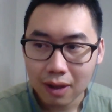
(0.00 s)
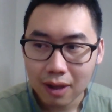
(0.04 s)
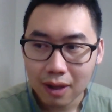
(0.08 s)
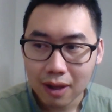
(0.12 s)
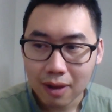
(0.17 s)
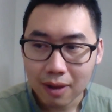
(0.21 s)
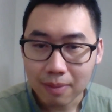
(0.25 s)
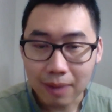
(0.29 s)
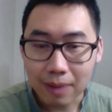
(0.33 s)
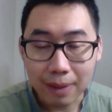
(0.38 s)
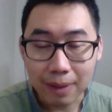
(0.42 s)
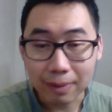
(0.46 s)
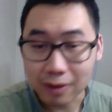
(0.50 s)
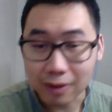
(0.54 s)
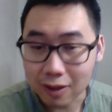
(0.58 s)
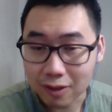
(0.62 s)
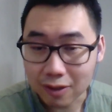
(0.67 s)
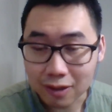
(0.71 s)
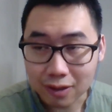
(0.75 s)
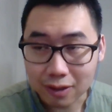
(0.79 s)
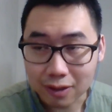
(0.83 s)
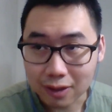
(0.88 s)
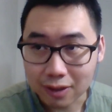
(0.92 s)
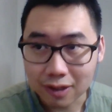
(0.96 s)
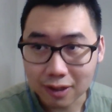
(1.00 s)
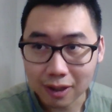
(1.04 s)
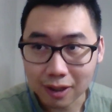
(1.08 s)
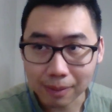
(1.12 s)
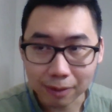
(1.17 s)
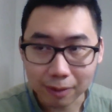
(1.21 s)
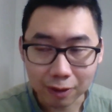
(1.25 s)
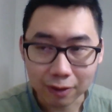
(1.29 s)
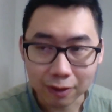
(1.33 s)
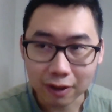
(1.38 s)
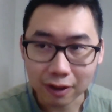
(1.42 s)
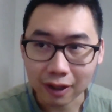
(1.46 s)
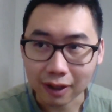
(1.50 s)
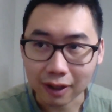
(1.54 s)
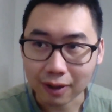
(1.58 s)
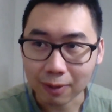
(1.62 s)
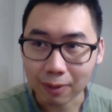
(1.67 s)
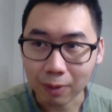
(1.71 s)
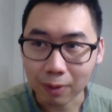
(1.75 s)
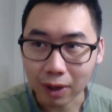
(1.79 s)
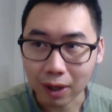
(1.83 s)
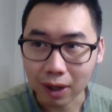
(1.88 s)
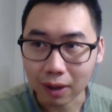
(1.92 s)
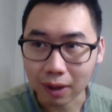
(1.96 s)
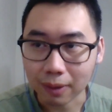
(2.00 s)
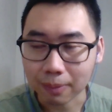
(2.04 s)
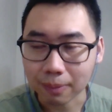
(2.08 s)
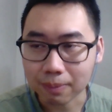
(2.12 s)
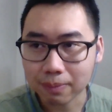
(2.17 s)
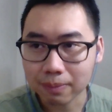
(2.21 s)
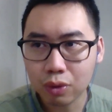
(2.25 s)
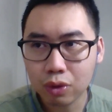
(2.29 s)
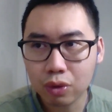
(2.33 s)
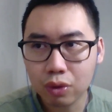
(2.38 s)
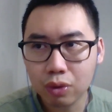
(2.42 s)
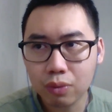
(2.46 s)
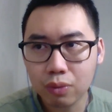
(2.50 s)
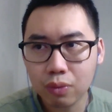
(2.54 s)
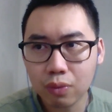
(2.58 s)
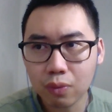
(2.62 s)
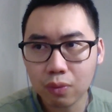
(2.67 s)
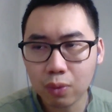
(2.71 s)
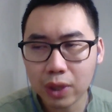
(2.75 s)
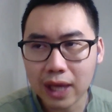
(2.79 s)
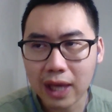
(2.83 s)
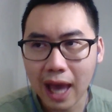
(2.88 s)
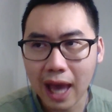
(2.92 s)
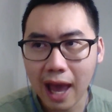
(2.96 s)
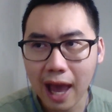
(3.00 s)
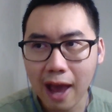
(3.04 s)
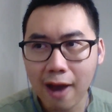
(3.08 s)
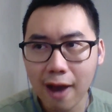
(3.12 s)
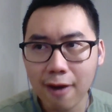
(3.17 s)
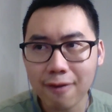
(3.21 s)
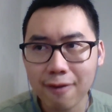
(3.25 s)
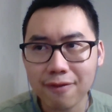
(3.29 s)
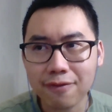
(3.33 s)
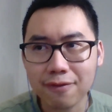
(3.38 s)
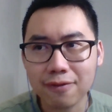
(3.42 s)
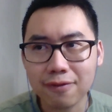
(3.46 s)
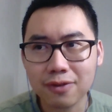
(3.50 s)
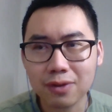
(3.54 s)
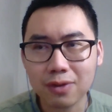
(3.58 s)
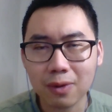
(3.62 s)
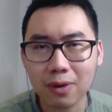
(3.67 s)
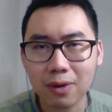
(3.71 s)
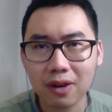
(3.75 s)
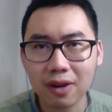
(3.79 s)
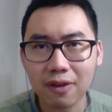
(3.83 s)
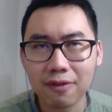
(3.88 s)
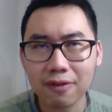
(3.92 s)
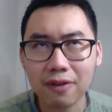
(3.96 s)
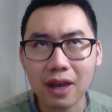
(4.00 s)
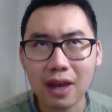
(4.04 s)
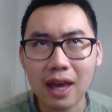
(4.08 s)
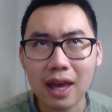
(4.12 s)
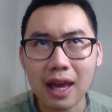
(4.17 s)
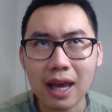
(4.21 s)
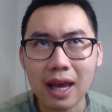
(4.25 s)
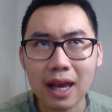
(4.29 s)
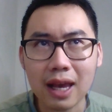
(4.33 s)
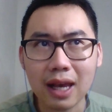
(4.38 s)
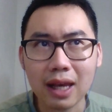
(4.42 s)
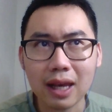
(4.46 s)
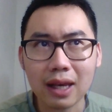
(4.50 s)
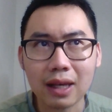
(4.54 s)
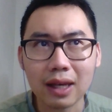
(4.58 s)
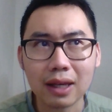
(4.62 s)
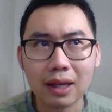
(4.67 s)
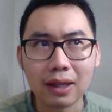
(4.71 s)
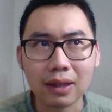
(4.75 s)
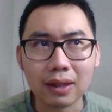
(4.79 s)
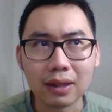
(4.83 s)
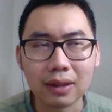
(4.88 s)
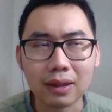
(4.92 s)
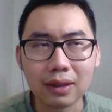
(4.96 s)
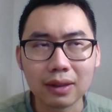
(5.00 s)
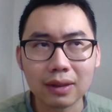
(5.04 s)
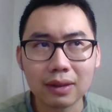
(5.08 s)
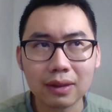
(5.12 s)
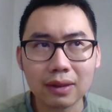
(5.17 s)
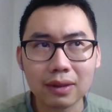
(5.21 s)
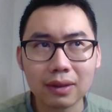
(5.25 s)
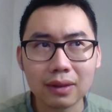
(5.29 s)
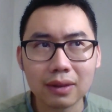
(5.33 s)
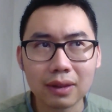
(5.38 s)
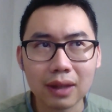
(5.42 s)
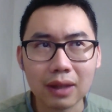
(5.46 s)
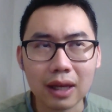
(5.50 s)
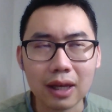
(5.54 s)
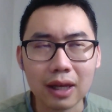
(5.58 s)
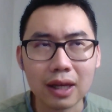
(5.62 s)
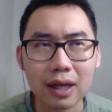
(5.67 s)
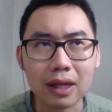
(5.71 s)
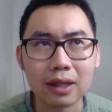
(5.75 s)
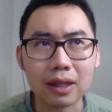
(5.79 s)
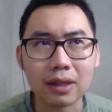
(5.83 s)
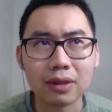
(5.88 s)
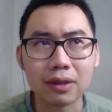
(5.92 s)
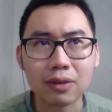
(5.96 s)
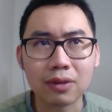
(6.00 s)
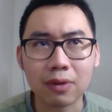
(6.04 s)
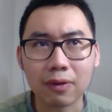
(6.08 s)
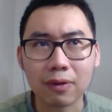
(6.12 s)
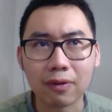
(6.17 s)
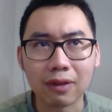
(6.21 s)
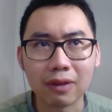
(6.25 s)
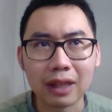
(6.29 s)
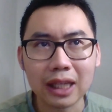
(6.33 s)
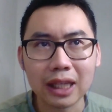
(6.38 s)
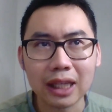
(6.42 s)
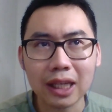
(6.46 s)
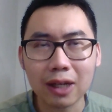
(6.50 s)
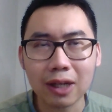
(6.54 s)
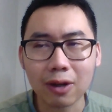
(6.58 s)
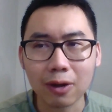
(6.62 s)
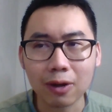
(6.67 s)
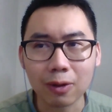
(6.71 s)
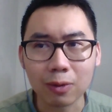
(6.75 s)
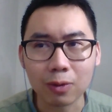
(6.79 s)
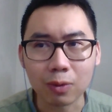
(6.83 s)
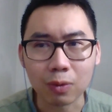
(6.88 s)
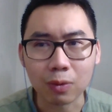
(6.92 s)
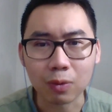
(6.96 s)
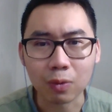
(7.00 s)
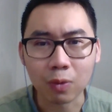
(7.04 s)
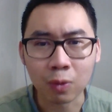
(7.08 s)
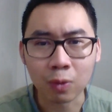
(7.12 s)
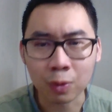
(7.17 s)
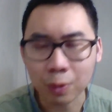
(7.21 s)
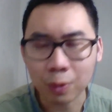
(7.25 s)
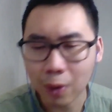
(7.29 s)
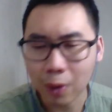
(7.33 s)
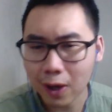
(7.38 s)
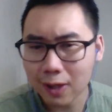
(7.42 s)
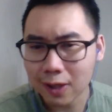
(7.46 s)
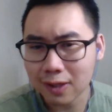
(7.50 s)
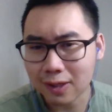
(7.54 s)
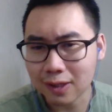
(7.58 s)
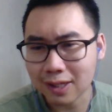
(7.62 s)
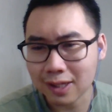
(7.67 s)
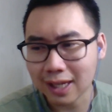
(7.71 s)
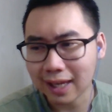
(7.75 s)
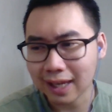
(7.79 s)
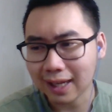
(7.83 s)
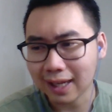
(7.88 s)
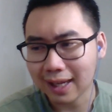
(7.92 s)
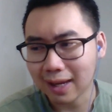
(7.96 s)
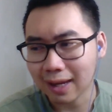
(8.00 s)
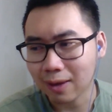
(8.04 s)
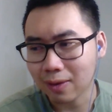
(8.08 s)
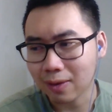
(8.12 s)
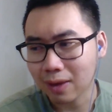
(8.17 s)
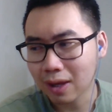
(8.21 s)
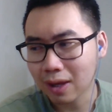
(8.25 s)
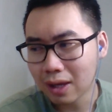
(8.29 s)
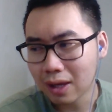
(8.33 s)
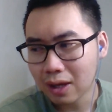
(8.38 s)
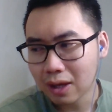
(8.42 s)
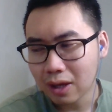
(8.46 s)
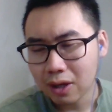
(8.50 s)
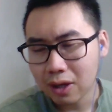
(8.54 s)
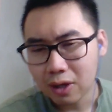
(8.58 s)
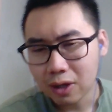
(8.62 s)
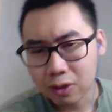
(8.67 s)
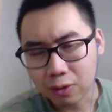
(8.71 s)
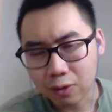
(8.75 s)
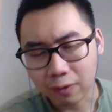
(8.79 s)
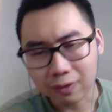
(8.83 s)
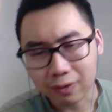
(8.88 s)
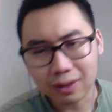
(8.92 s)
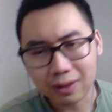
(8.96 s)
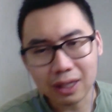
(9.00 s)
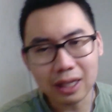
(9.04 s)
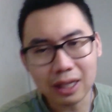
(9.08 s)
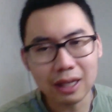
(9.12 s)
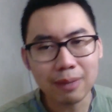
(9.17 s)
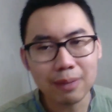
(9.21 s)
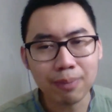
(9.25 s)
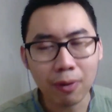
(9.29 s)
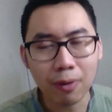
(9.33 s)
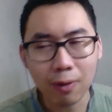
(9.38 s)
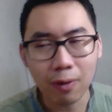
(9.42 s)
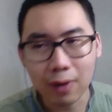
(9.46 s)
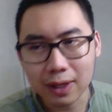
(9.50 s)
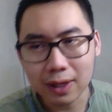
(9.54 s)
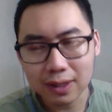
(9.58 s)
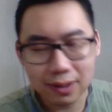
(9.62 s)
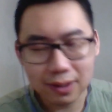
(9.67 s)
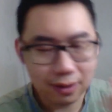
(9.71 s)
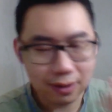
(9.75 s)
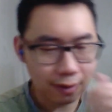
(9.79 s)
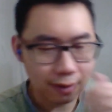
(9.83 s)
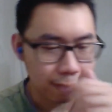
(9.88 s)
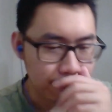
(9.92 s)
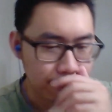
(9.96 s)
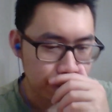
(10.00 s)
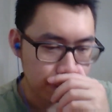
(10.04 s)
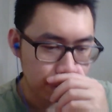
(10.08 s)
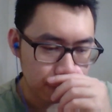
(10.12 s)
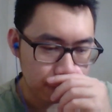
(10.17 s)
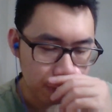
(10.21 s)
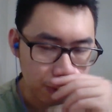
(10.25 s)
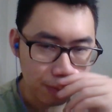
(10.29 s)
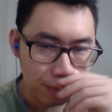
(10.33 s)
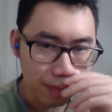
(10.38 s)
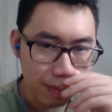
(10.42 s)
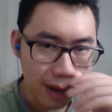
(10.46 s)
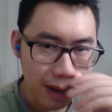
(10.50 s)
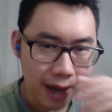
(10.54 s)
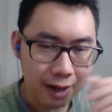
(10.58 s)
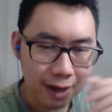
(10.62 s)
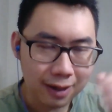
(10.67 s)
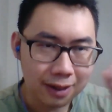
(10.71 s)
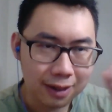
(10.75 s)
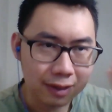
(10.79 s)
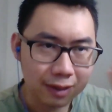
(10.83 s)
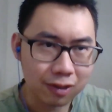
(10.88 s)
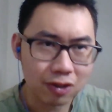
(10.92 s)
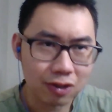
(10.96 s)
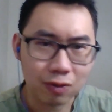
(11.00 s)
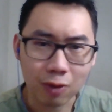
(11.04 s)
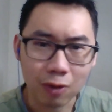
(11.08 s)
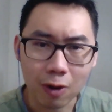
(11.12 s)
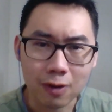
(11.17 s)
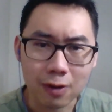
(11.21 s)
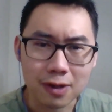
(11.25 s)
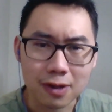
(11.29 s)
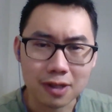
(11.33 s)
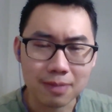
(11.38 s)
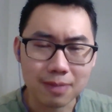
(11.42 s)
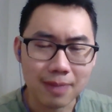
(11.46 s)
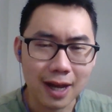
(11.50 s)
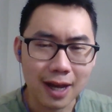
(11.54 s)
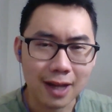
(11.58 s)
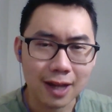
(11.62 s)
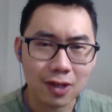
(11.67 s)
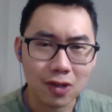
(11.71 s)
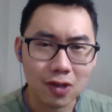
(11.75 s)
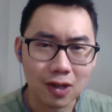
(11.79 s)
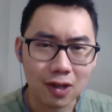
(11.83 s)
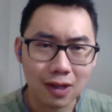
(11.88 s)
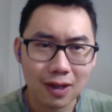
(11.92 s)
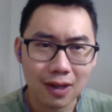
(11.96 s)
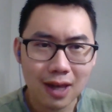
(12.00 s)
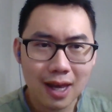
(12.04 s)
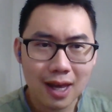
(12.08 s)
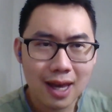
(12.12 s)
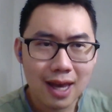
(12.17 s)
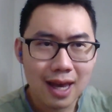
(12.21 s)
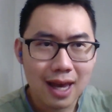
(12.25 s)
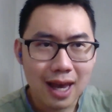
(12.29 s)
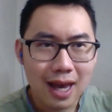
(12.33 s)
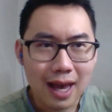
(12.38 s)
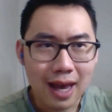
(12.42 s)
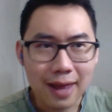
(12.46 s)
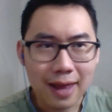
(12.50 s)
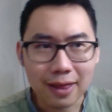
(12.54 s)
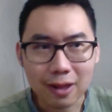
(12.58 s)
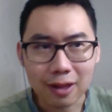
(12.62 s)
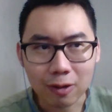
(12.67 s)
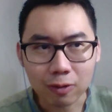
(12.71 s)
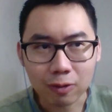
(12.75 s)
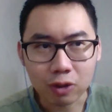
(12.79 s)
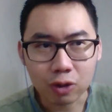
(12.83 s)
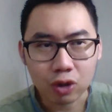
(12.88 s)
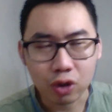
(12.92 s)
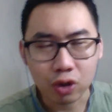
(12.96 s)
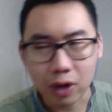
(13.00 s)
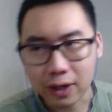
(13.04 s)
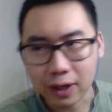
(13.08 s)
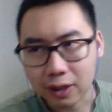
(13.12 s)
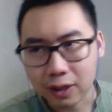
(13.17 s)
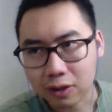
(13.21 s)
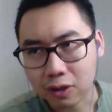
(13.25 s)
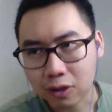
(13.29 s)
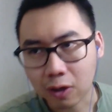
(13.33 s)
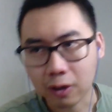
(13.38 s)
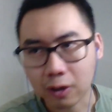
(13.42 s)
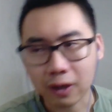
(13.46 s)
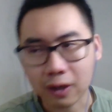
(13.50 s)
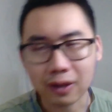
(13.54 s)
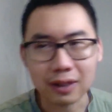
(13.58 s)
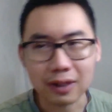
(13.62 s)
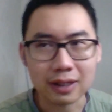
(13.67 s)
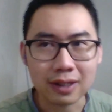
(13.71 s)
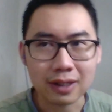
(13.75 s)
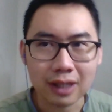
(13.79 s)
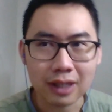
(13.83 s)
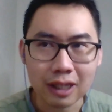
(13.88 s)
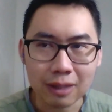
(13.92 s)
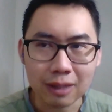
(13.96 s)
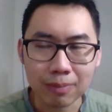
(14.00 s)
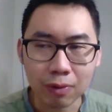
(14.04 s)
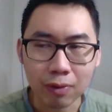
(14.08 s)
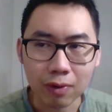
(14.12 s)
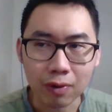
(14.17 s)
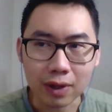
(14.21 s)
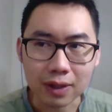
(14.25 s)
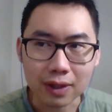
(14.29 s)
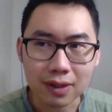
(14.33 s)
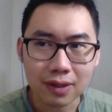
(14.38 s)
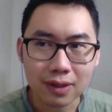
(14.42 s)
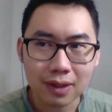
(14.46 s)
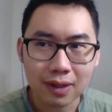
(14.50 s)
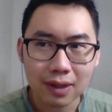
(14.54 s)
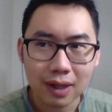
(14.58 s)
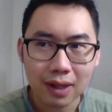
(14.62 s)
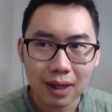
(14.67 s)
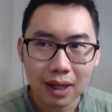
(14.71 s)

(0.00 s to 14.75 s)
Maybe this is a similar thing, where we have sort of a sort of leader who wants to take out sort of key points of humanity's strongest magic, and they're trying to target these key points.